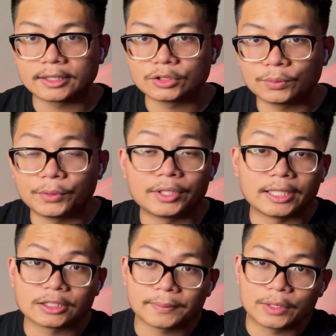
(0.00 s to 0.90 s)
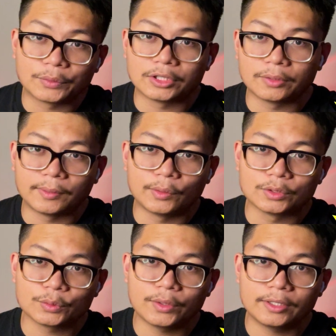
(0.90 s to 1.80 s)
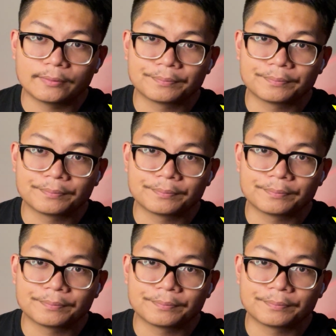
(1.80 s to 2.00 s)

a super thanks my way down below as well.